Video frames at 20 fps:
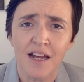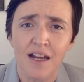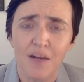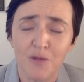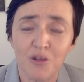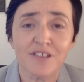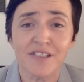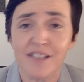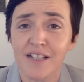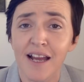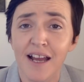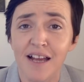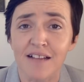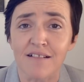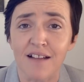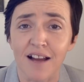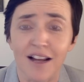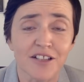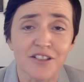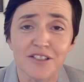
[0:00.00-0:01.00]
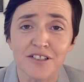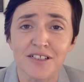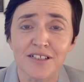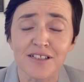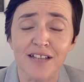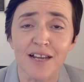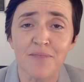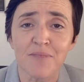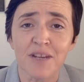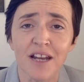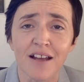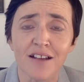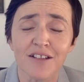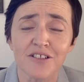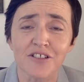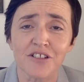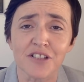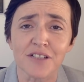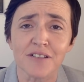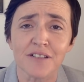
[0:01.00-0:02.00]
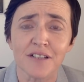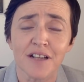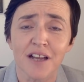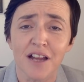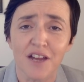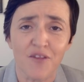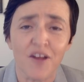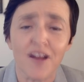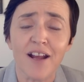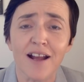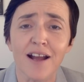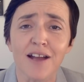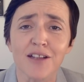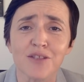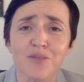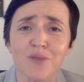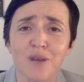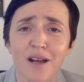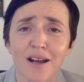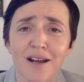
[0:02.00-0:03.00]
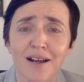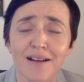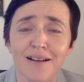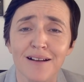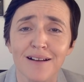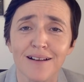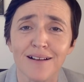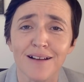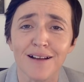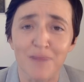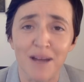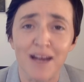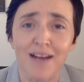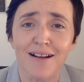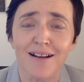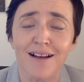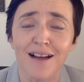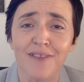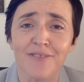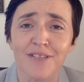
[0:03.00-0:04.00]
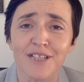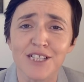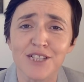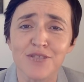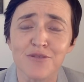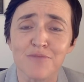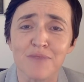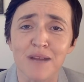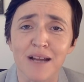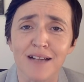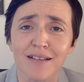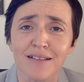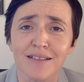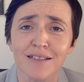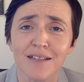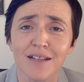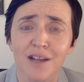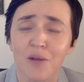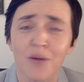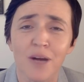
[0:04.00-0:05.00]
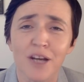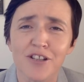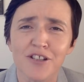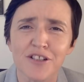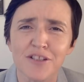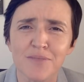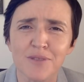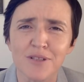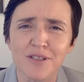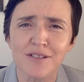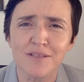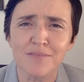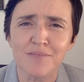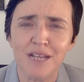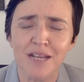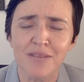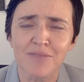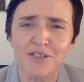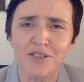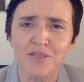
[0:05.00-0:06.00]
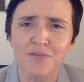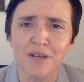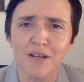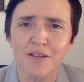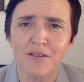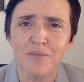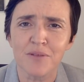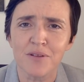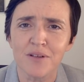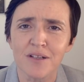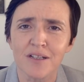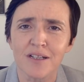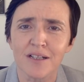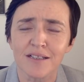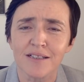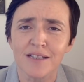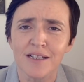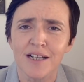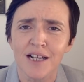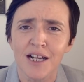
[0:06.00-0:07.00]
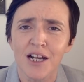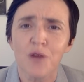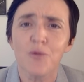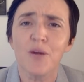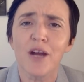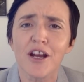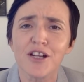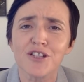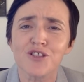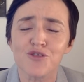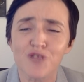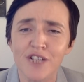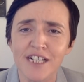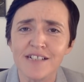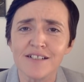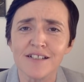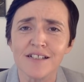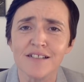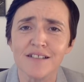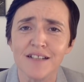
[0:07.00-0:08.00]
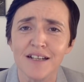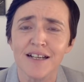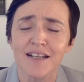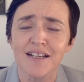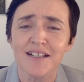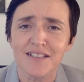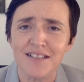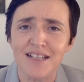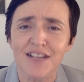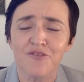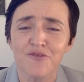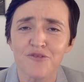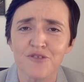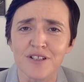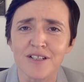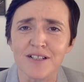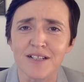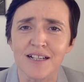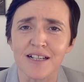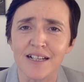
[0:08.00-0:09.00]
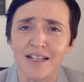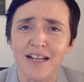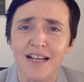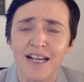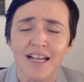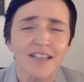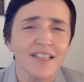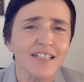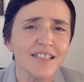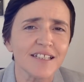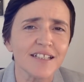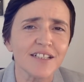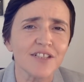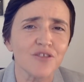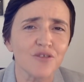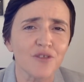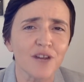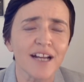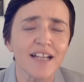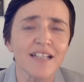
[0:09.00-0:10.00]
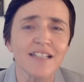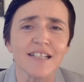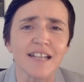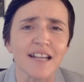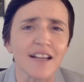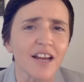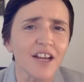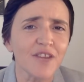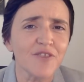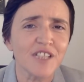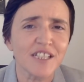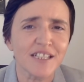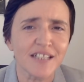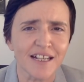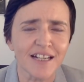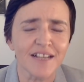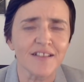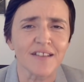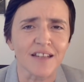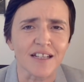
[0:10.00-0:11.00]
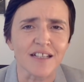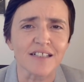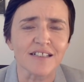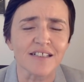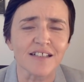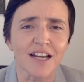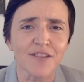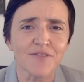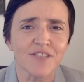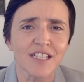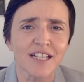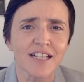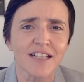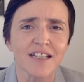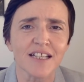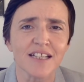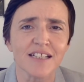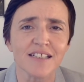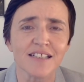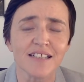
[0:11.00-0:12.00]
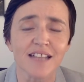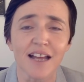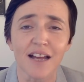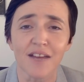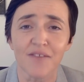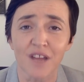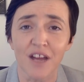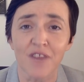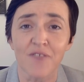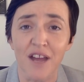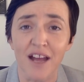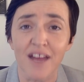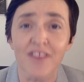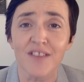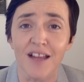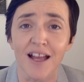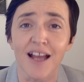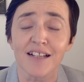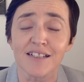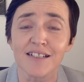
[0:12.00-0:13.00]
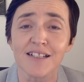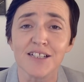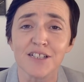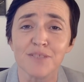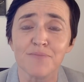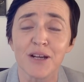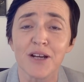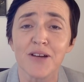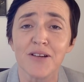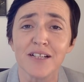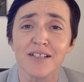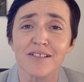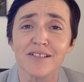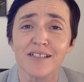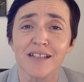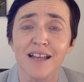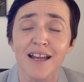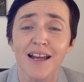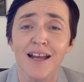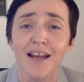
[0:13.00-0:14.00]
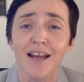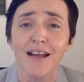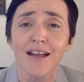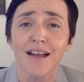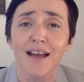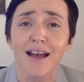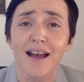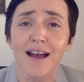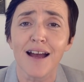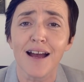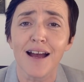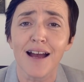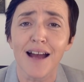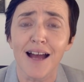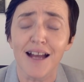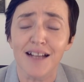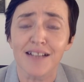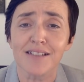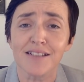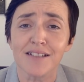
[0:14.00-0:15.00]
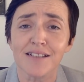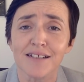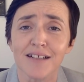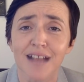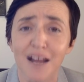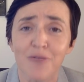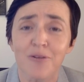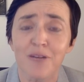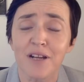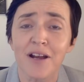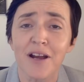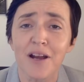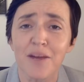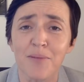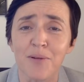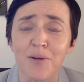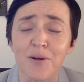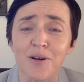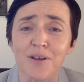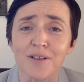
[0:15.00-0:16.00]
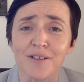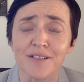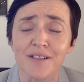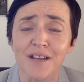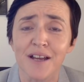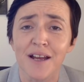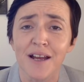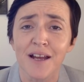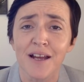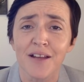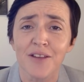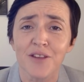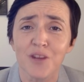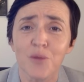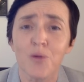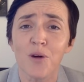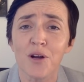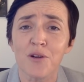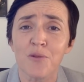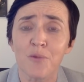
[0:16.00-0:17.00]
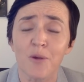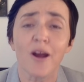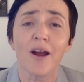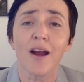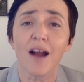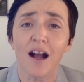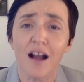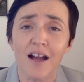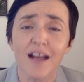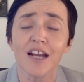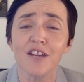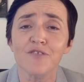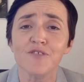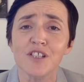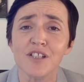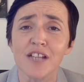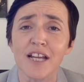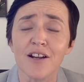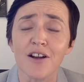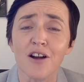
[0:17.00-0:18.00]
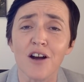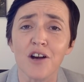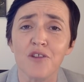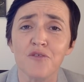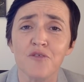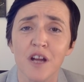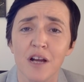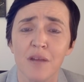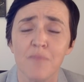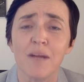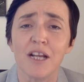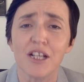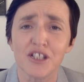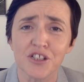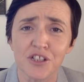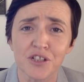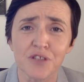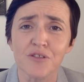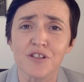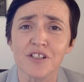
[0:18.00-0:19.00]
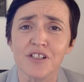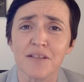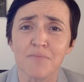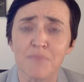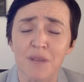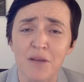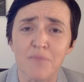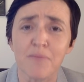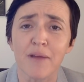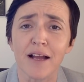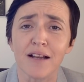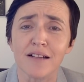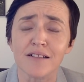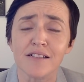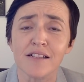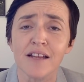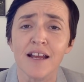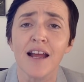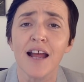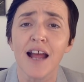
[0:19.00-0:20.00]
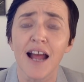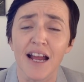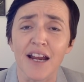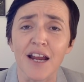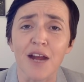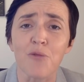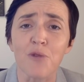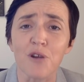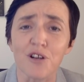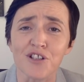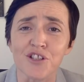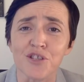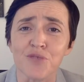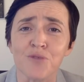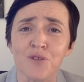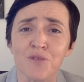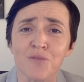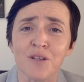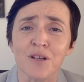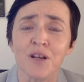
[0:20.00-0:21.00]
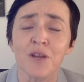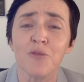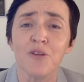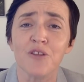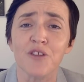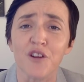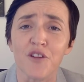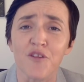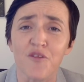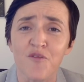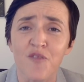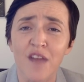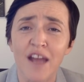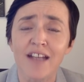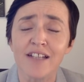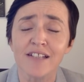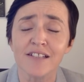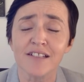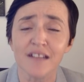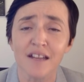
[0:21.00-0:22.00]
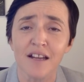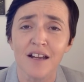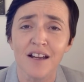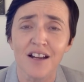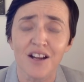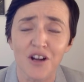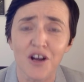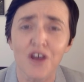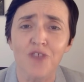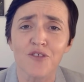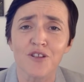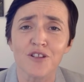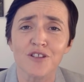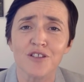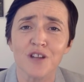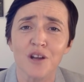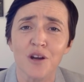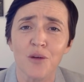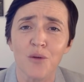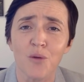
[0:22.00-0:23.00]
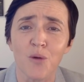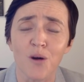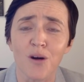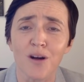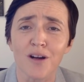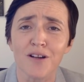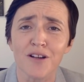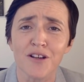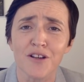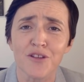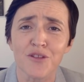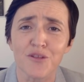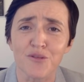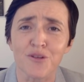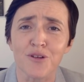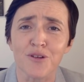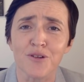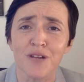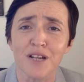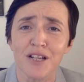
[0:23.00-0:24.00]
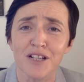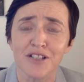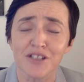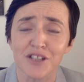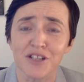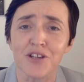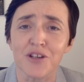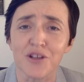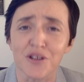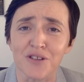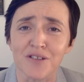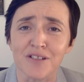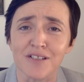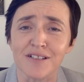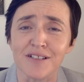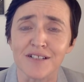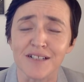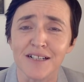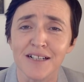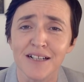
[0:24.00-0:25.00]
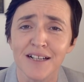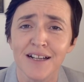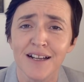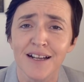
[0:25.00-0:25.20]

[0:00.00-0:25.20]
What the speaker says: Once again, I'll use the same analogy. If I can't wear a balaclava into a bank, why should a Muslim be able to wear a burqa? We are treated differently. This is crazy. And I've seen this. I've had that experience at Gatwick Airport, the one where I have to take off my shoes and my belt and I watch a woman with her face covered walk through security.